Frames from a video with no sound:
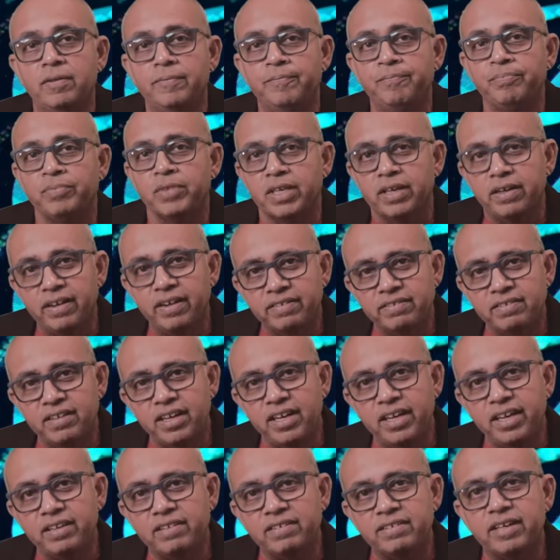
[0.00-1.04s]

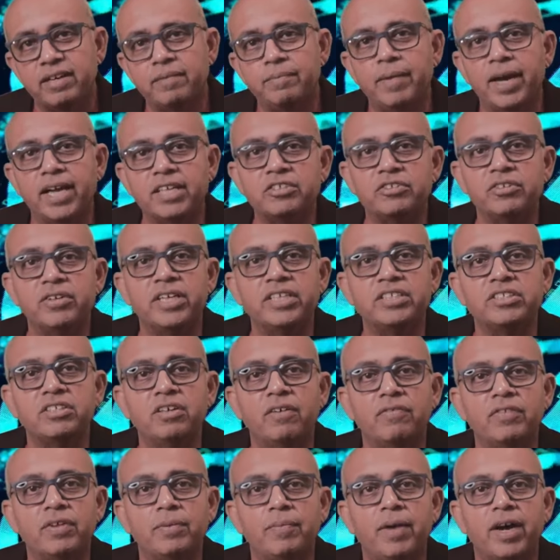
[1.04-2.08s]
Resilience and maturation of the
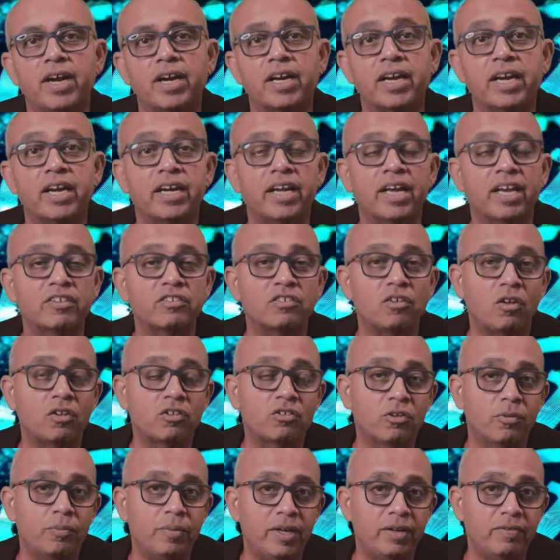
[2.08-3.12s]
market has also
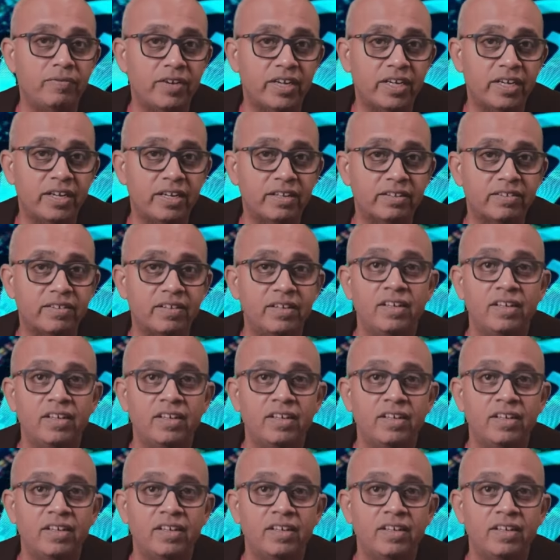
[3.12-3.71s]
been witnessed.